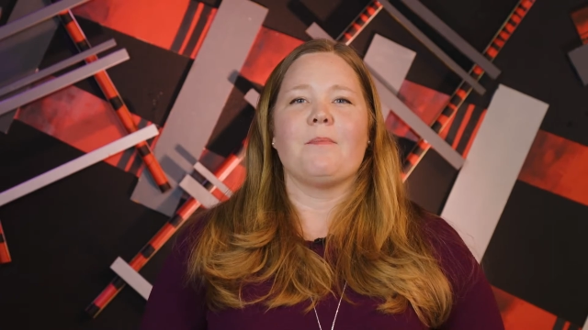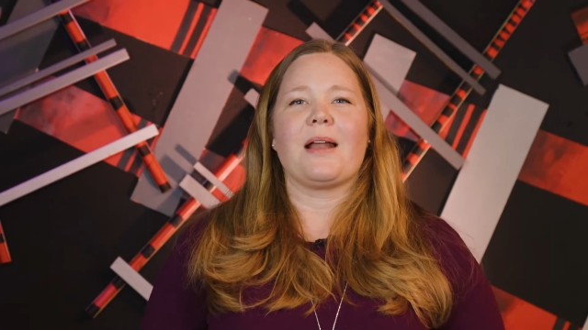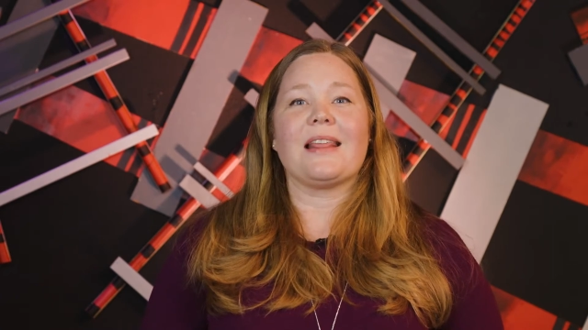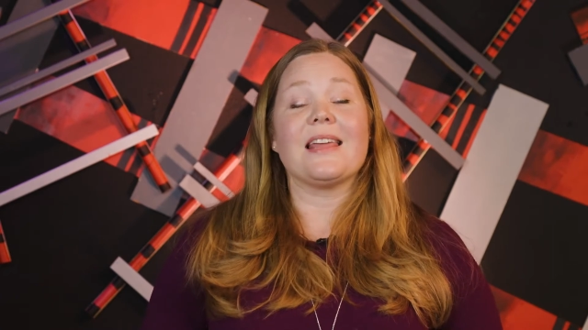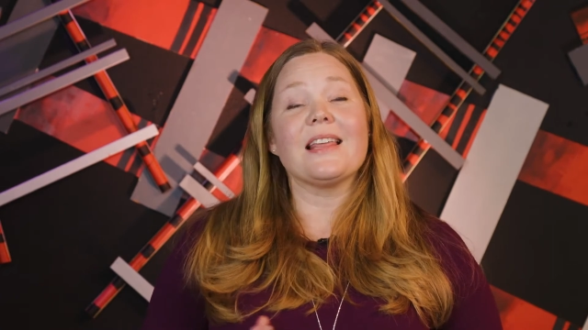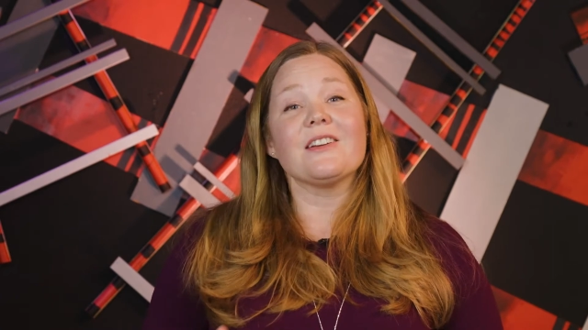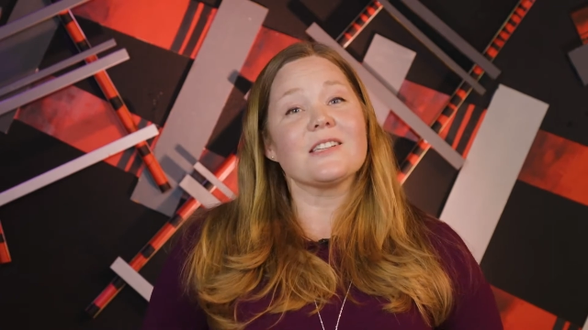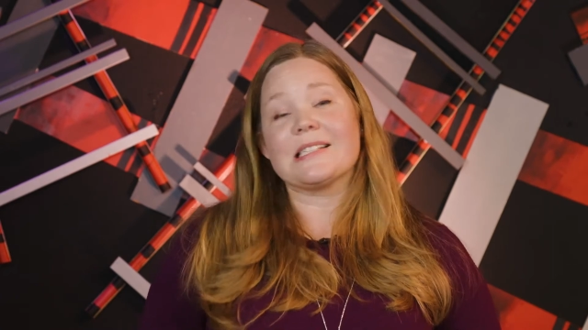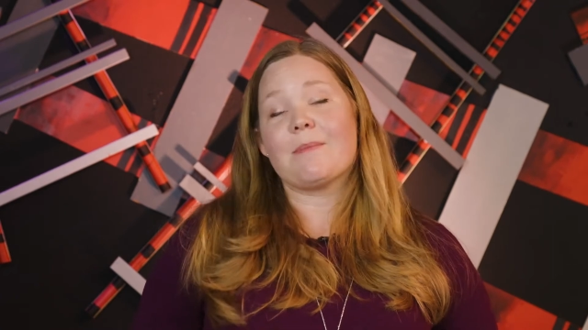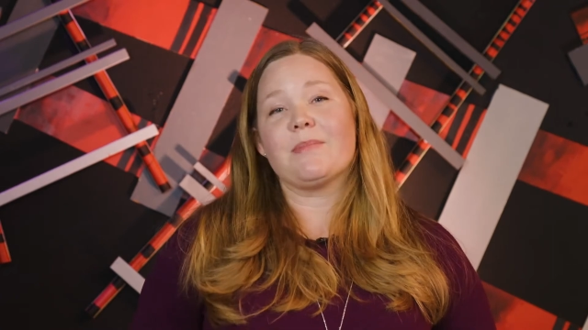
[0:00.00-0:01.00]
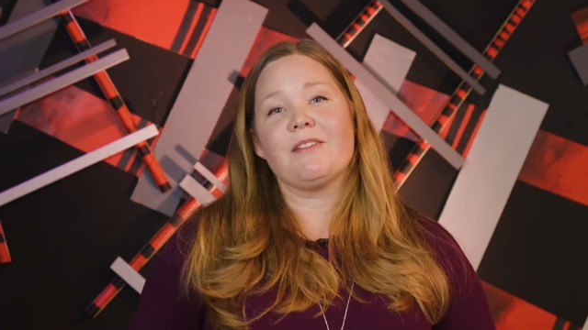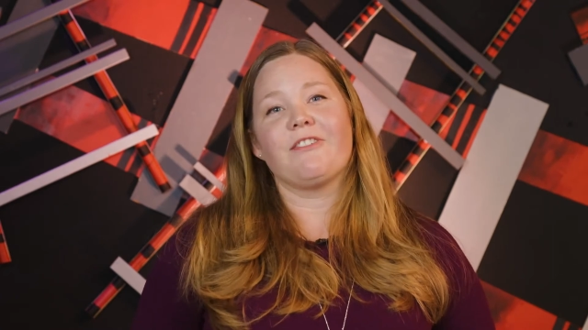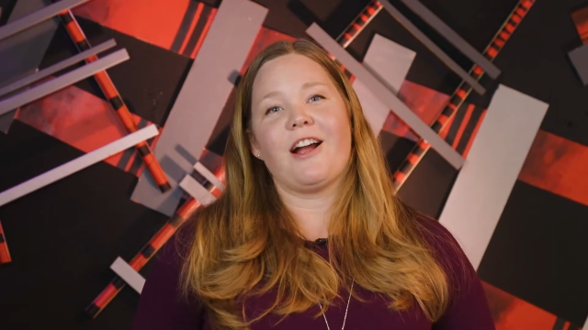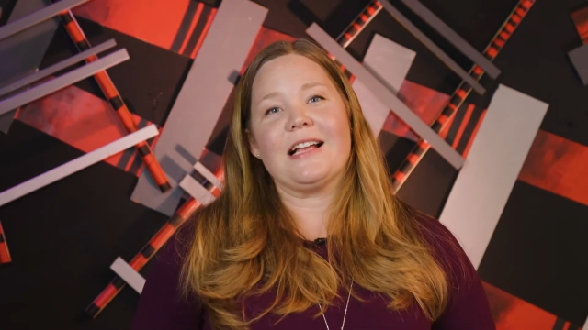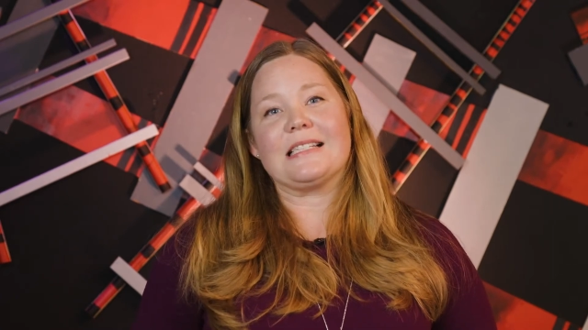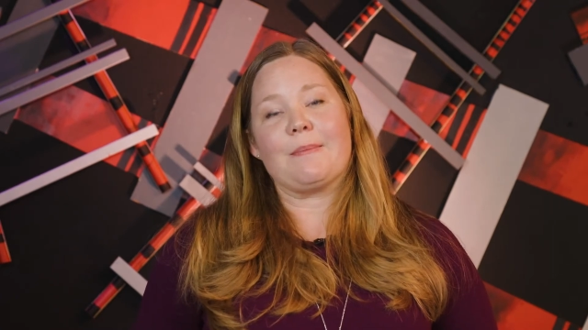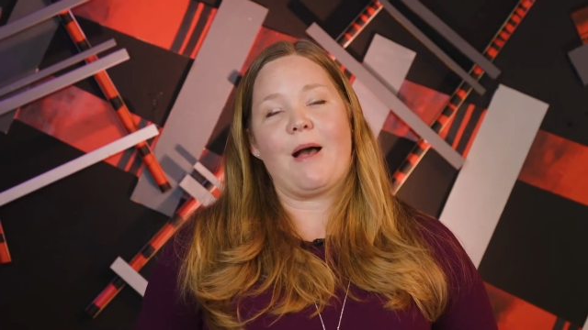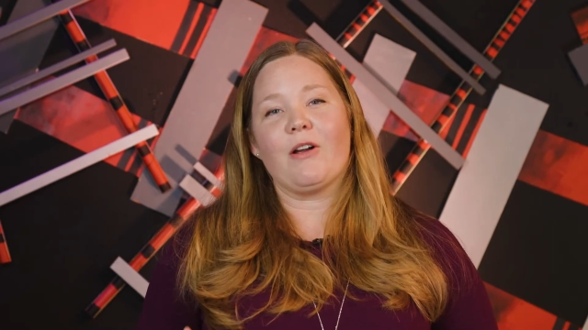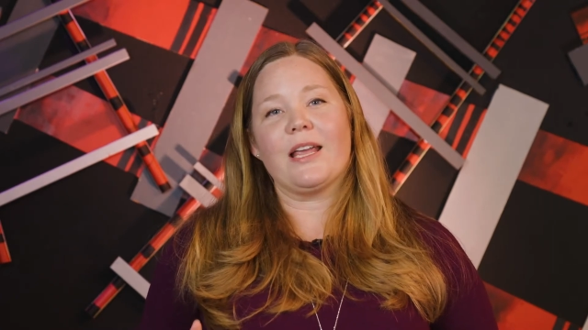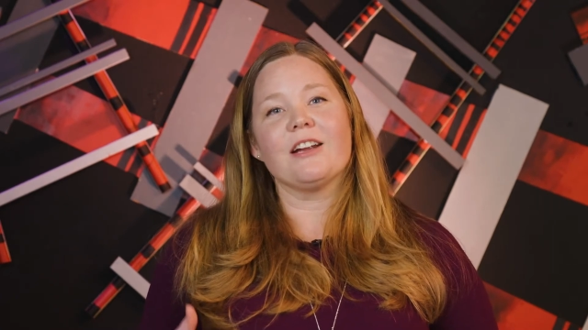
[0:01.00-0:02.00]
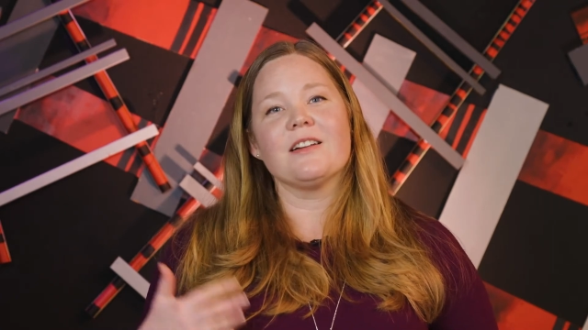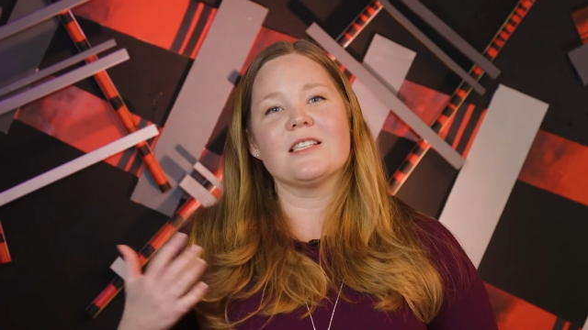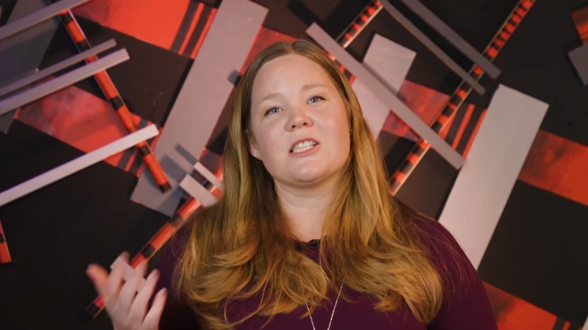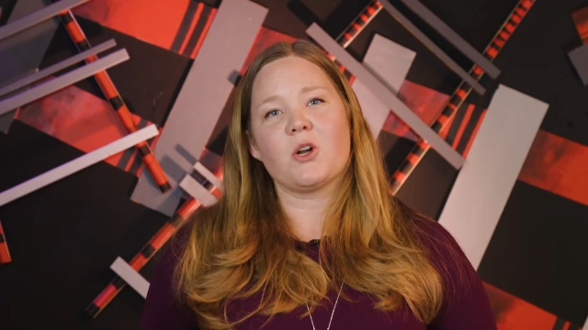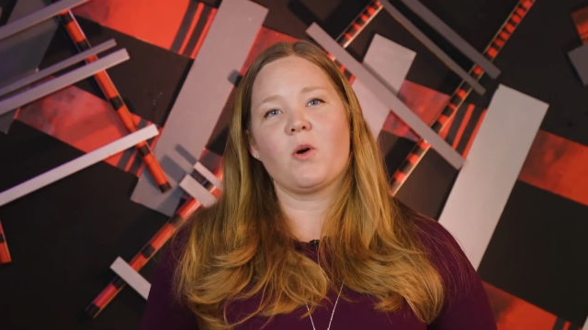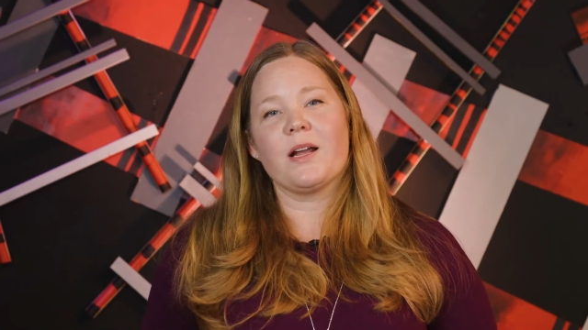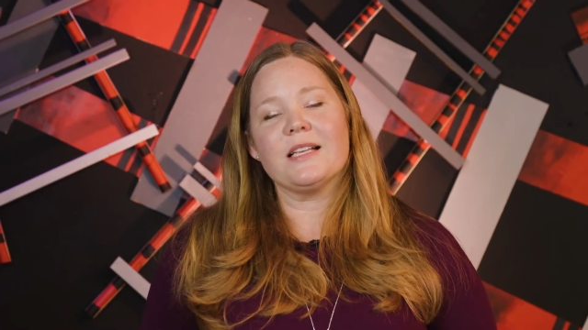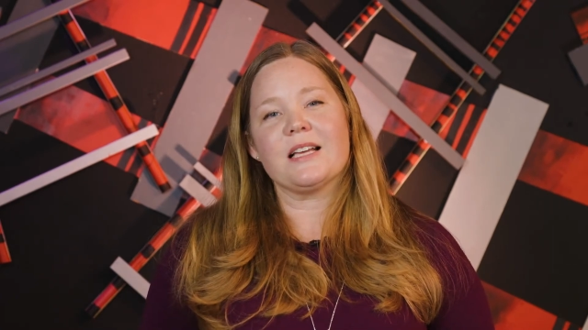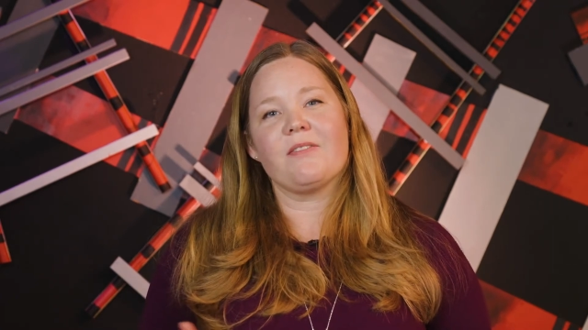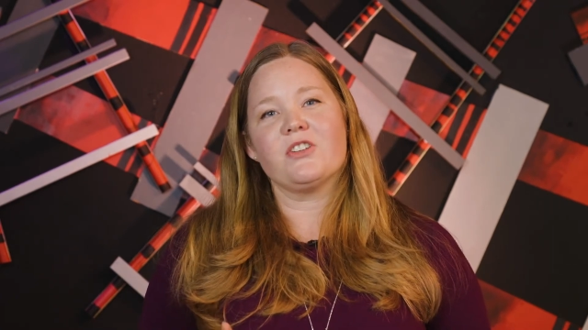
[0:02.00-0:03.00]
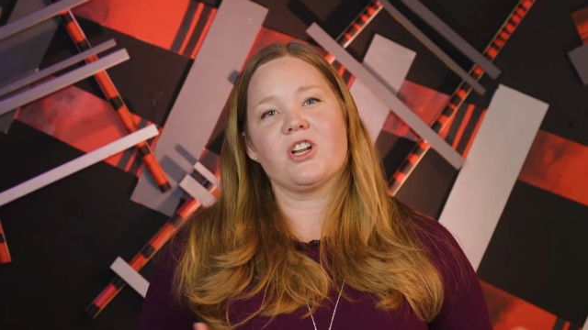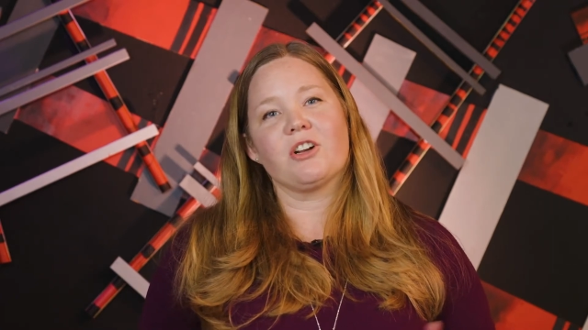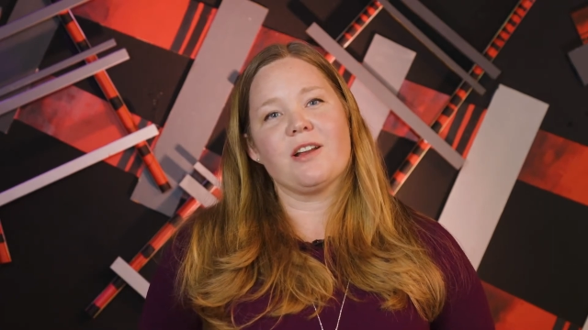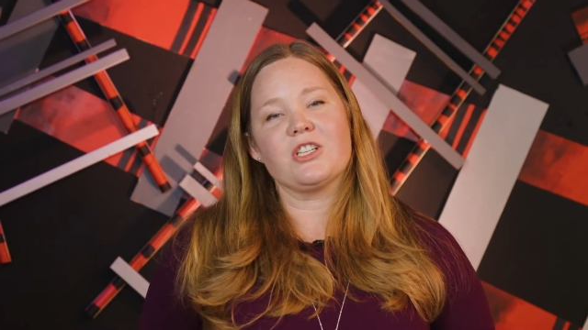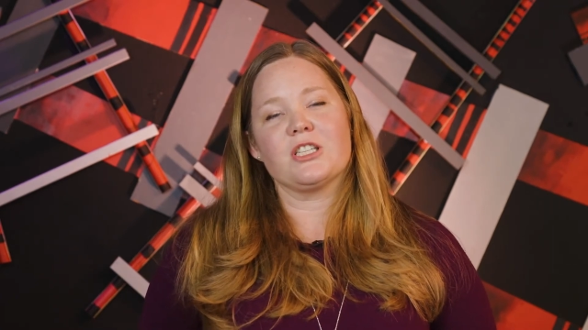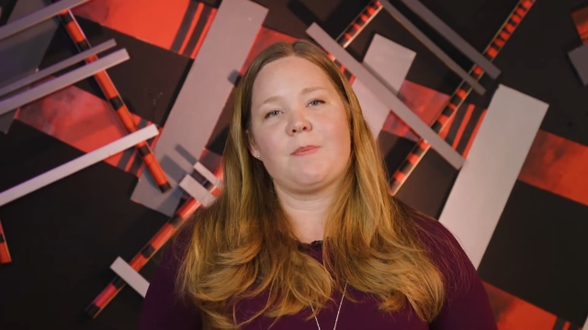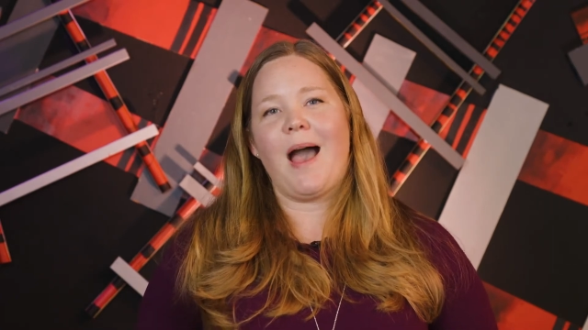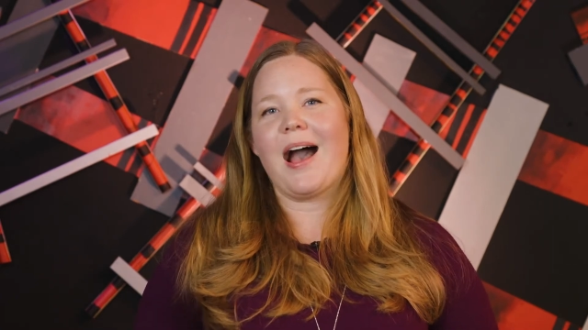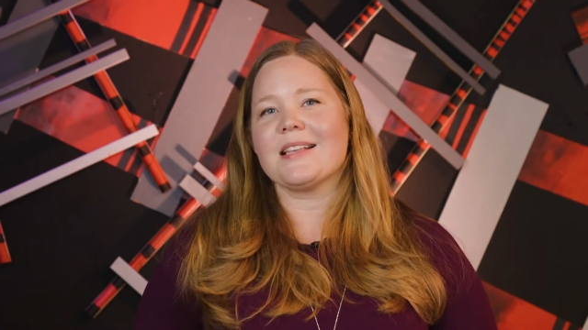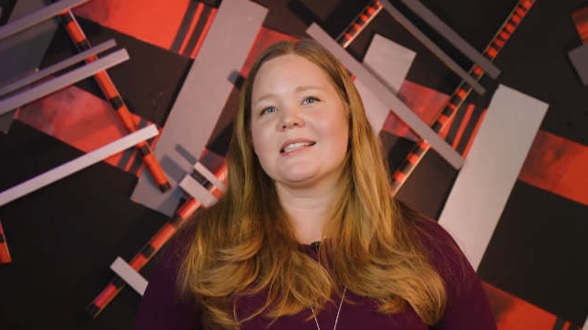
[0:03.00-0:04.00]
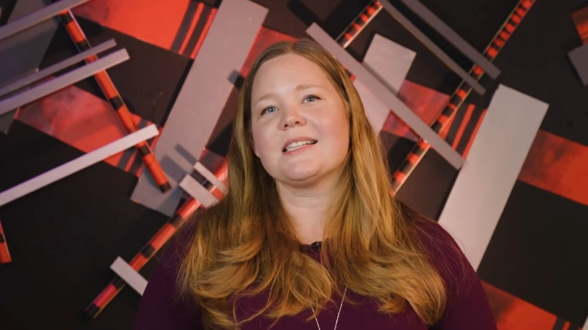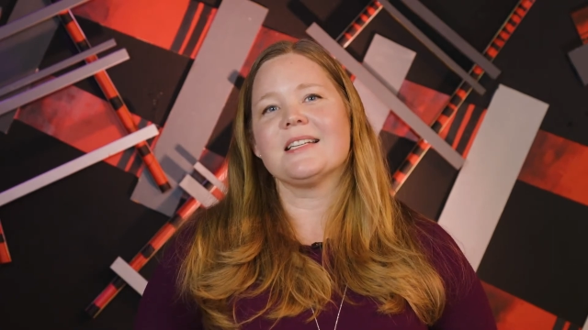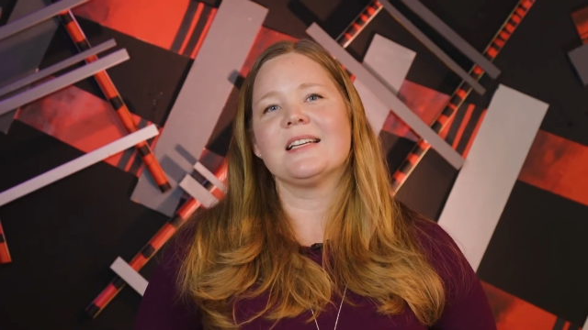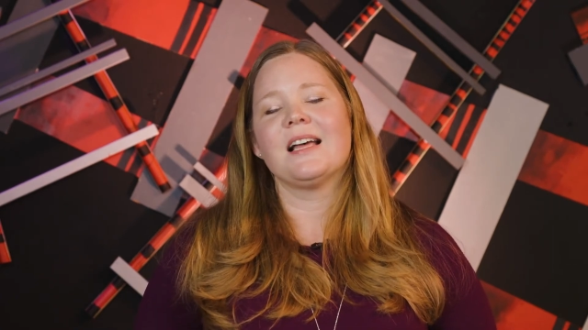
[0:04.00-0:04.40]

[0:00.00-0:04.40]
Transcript: But I think there's something for us about hearing stories of the generations past